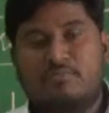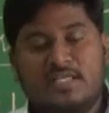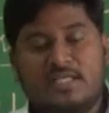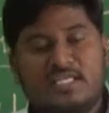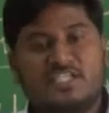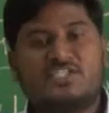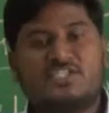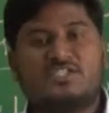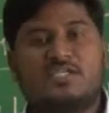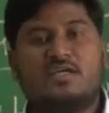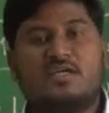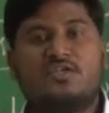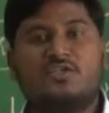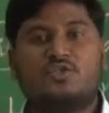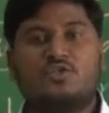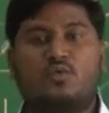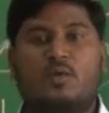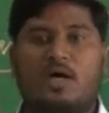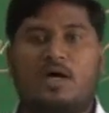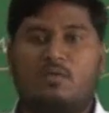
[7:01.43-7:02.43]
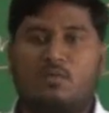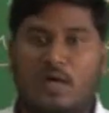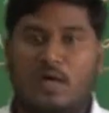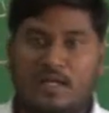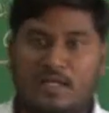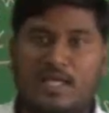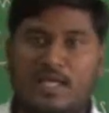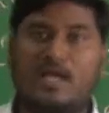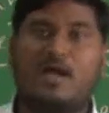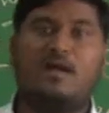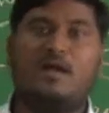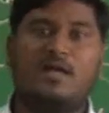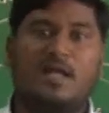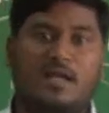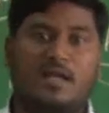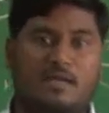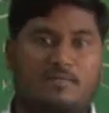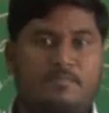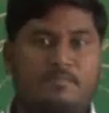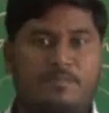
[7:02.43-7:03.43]
ministers who are working
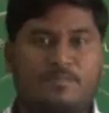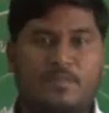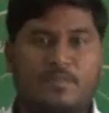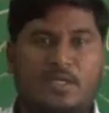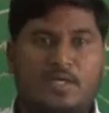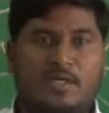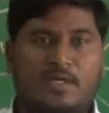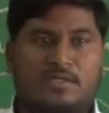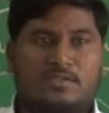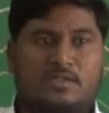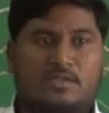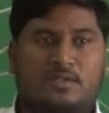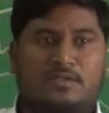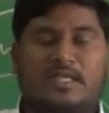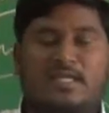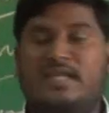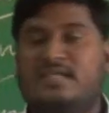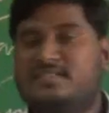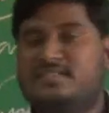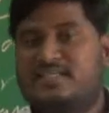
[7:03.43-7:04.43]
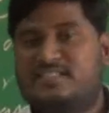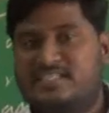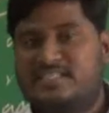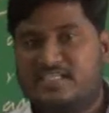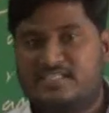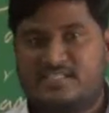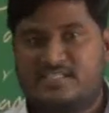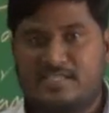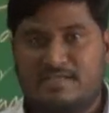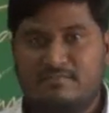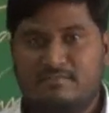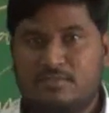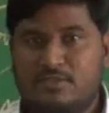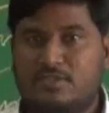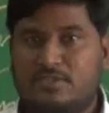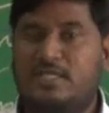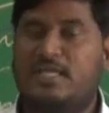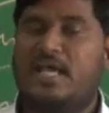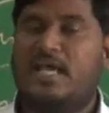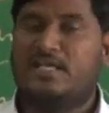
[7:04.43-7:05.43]
under him. So there is a
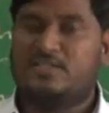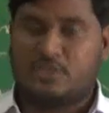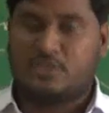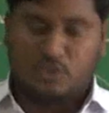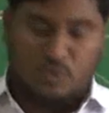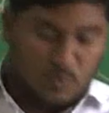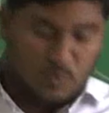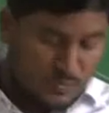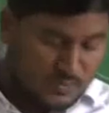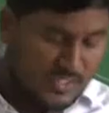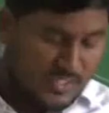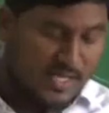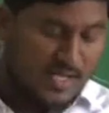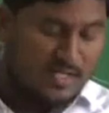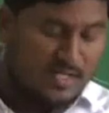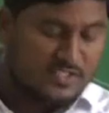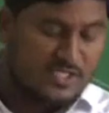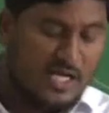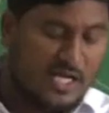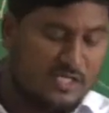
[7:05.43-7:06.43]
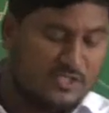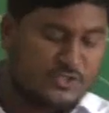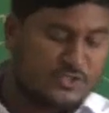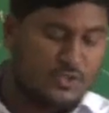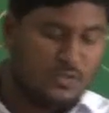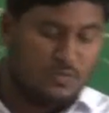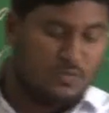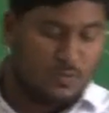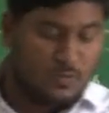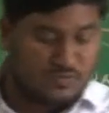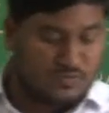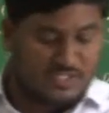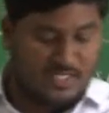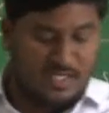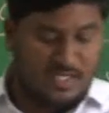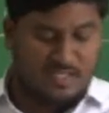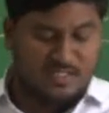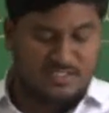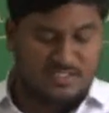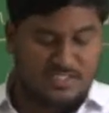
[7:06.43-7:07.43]
system. He has courtiers
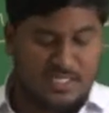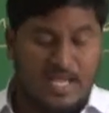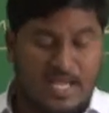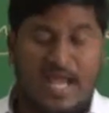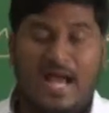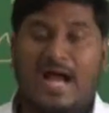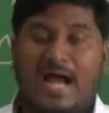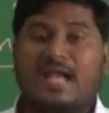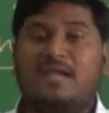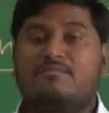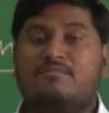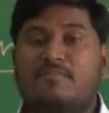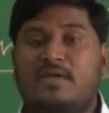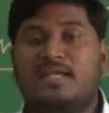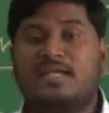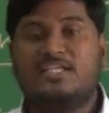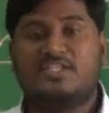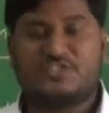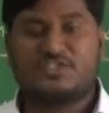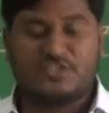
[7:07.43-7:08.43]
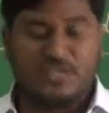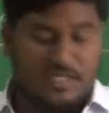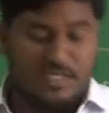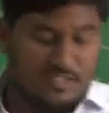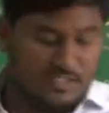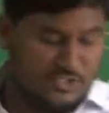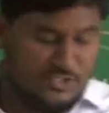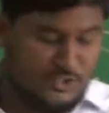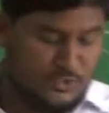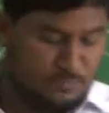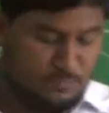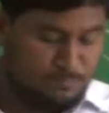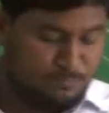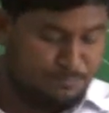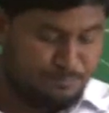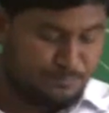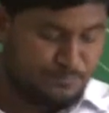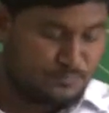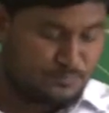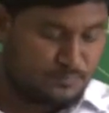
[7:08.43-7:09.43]
and ministers.
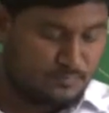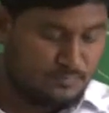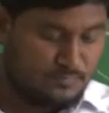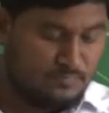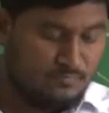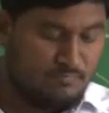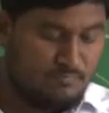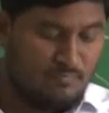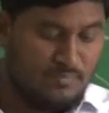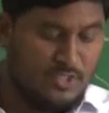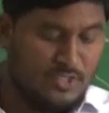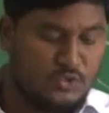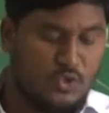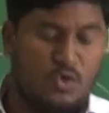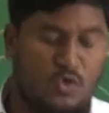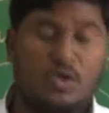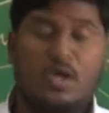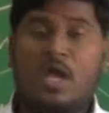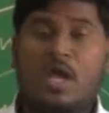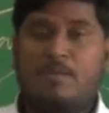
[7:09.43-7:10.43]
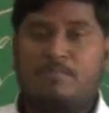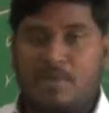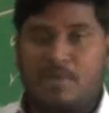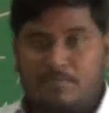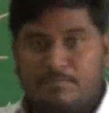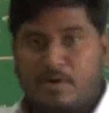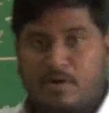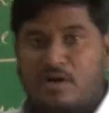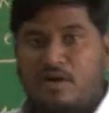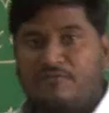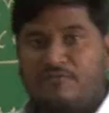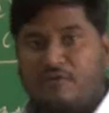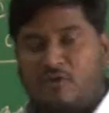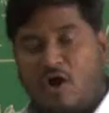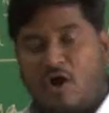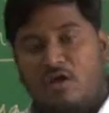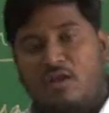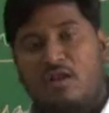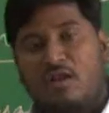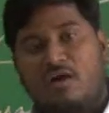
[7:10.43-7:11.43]
So member of
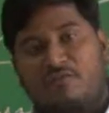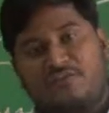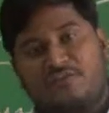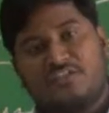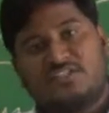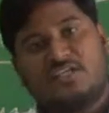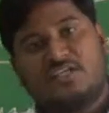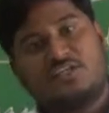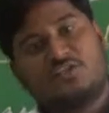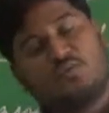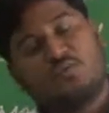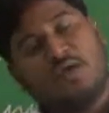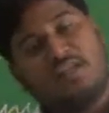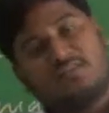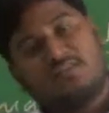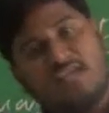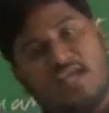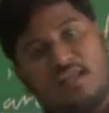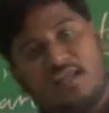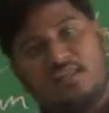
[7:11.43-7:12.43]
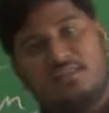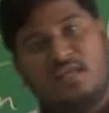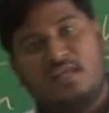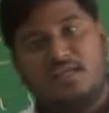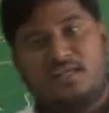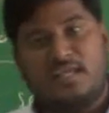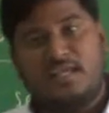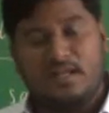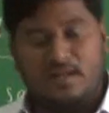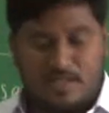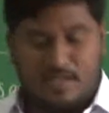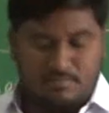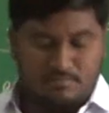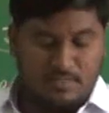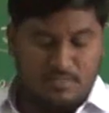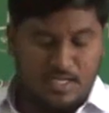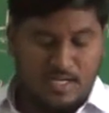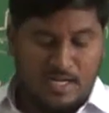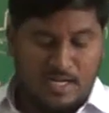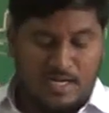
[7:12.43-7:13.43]
royal officers were there in that
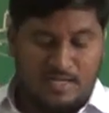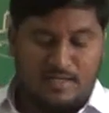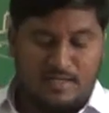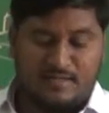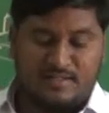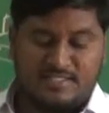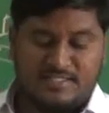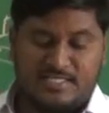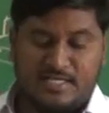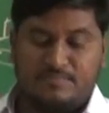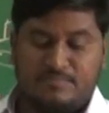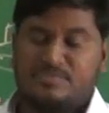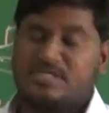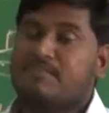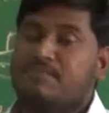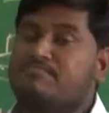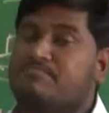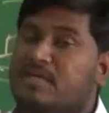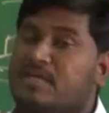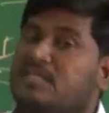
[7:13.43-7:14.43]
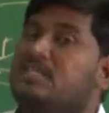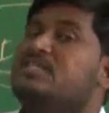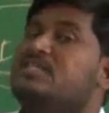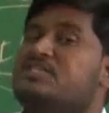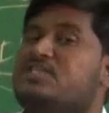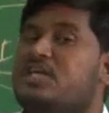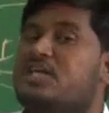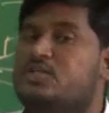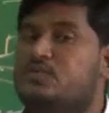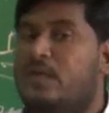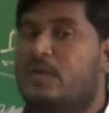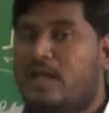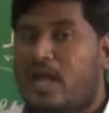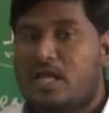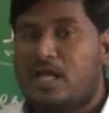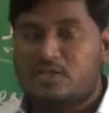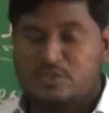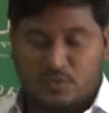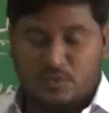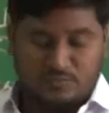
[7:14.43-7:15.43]
kingdom, and at the same time ministers were
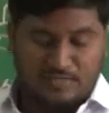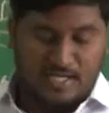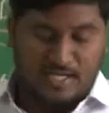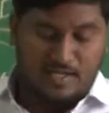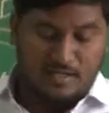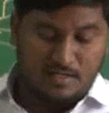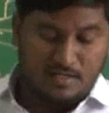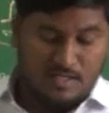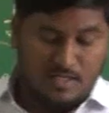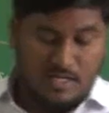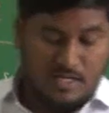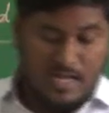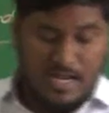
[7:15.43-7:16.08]
also there,